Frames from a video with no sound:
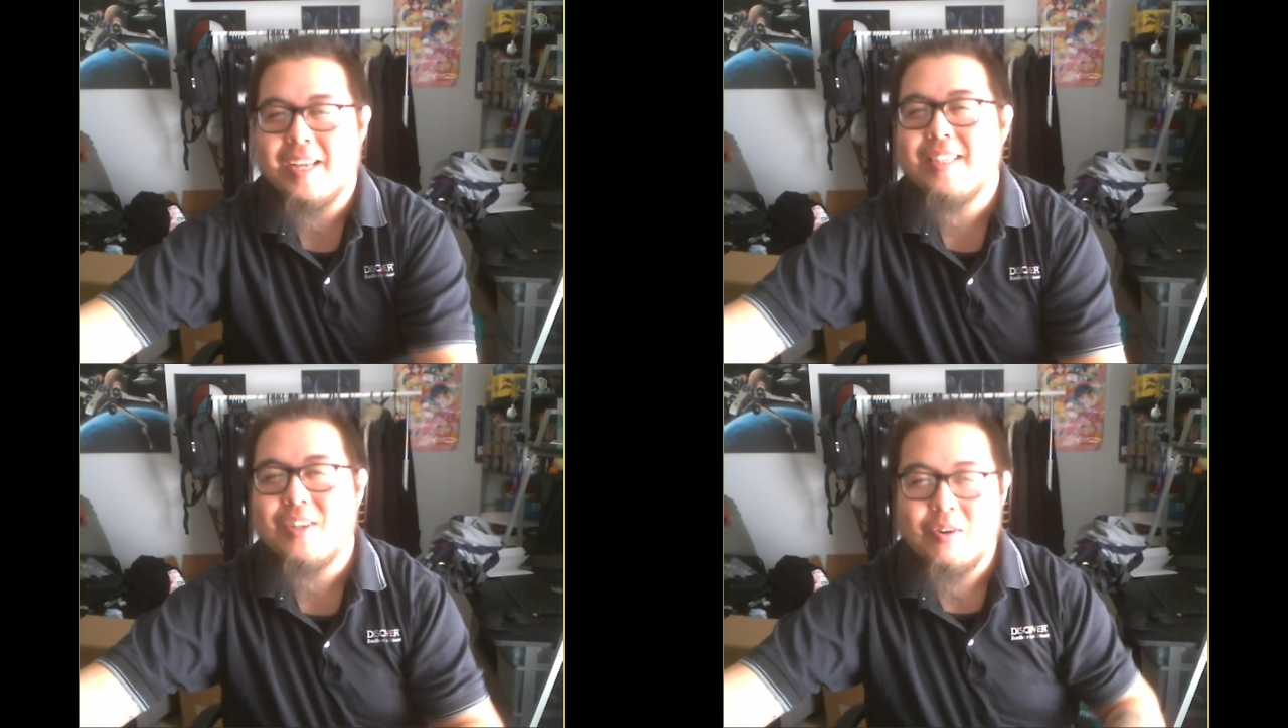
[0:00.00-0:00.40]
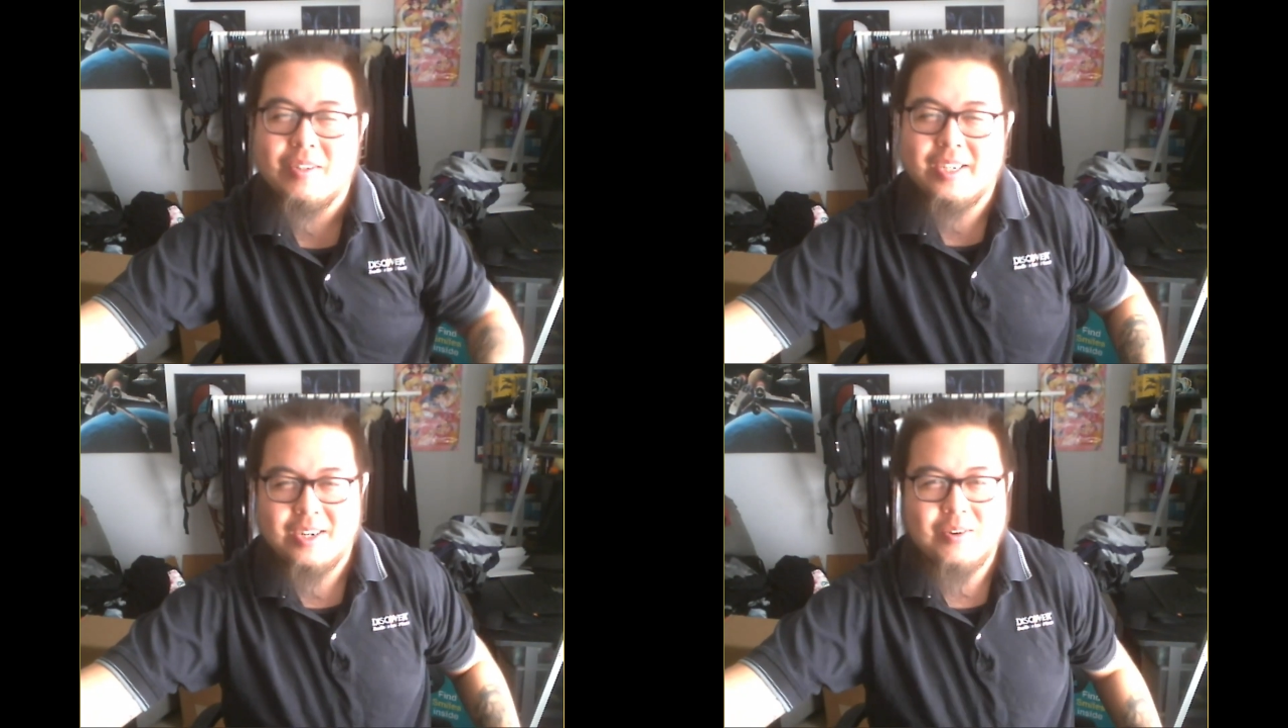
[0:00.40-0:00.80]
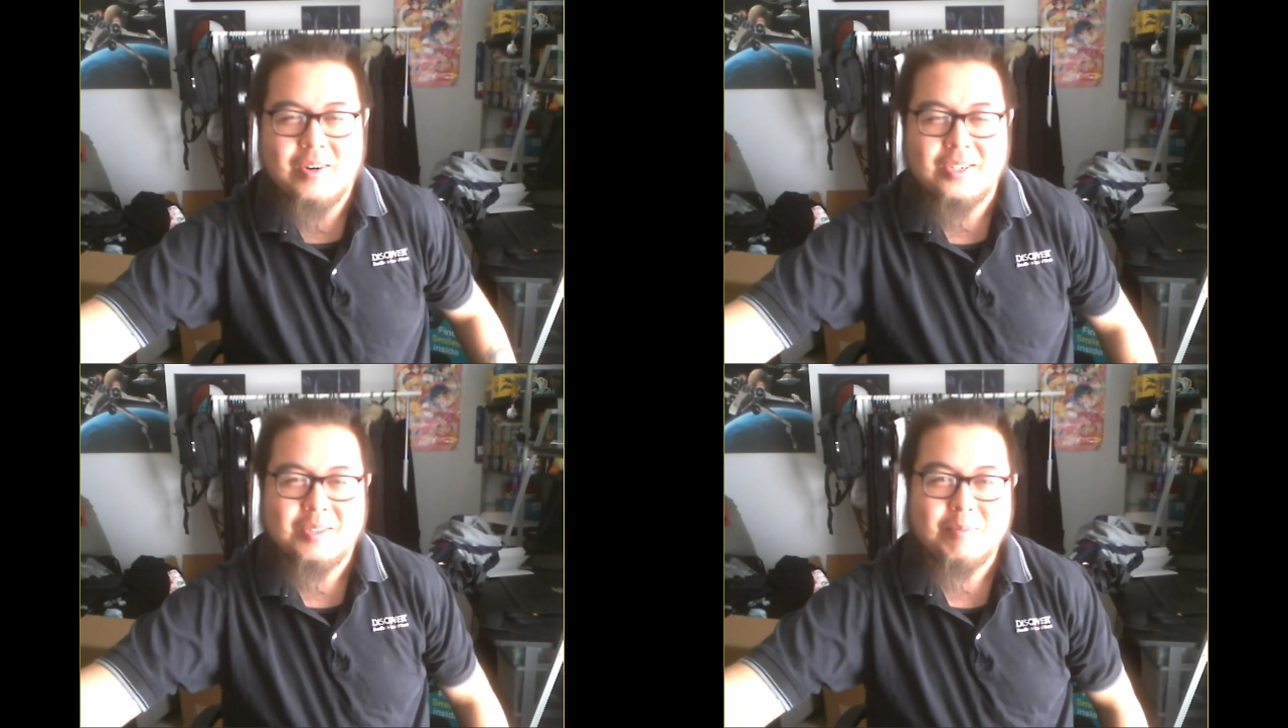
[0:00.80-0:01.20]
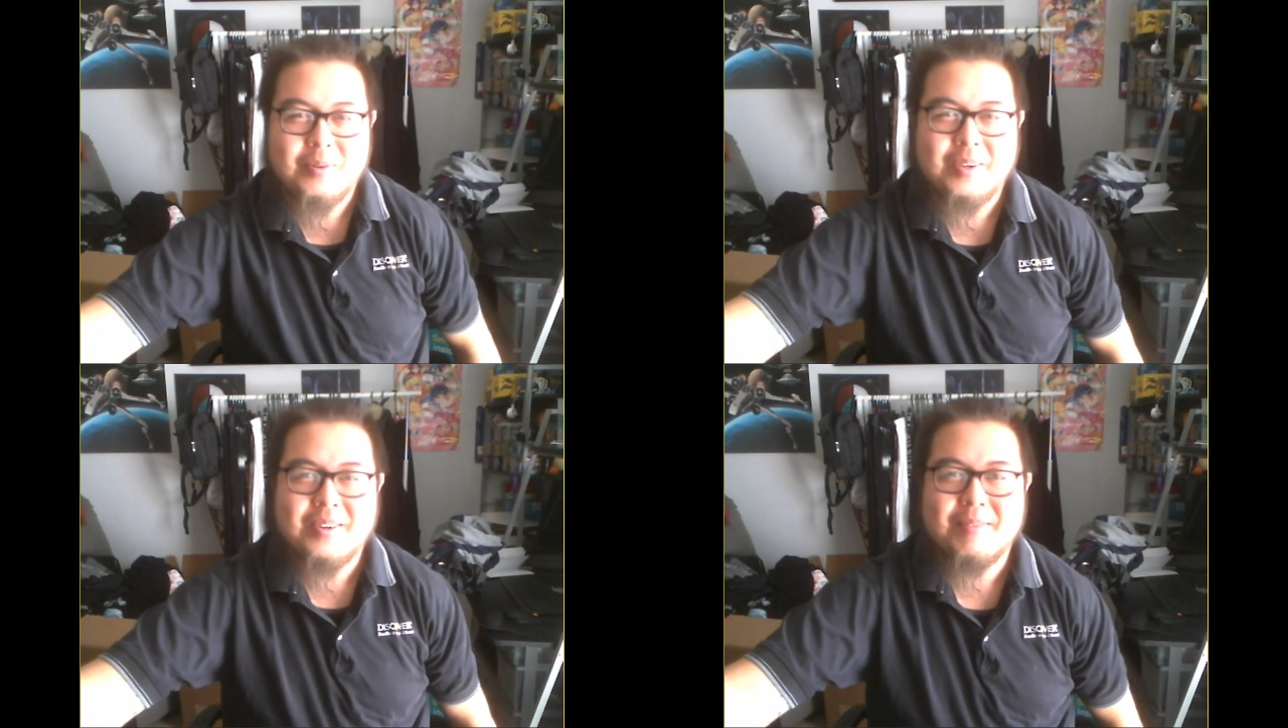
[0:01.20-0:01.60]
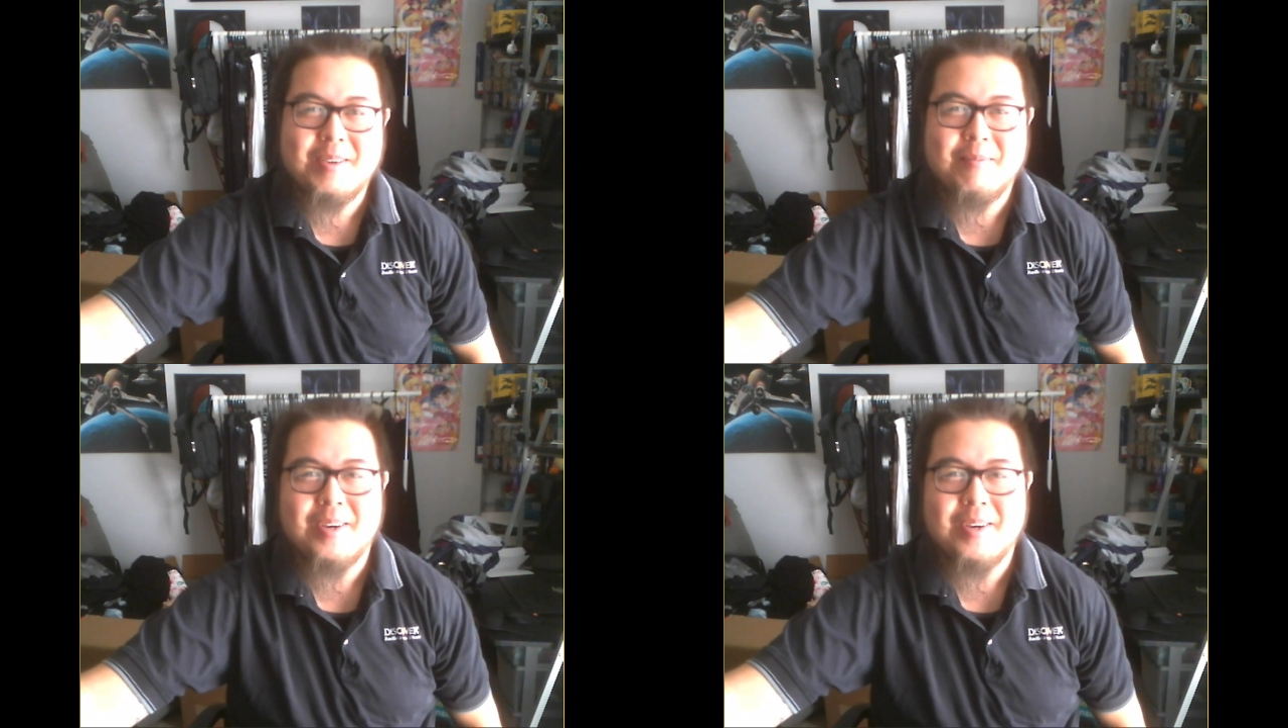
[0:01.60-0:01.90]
He's totally going to go watch the movie with me.